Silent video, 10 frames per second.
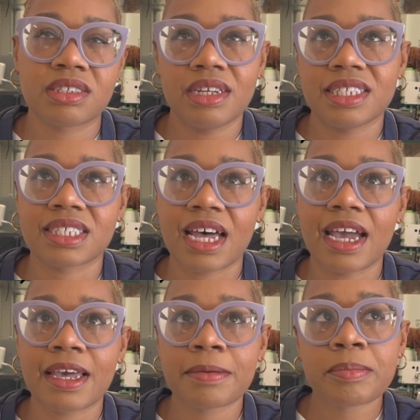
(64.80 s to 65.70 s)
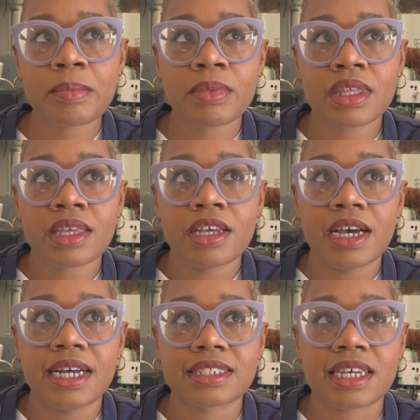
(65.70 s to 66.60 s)
is it's
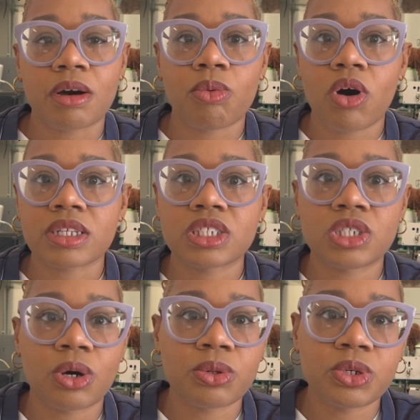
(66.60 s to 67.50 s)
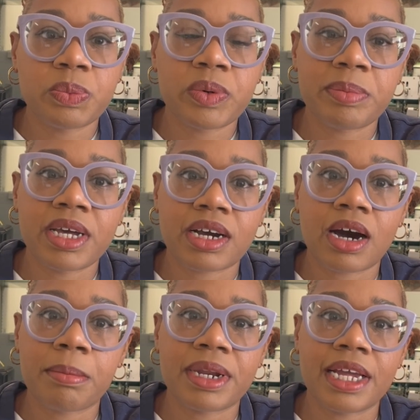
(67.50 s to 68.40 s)
like a waltz toe loop would be a
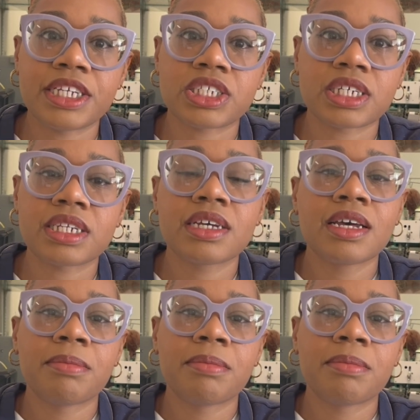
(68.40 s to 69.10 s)
combination,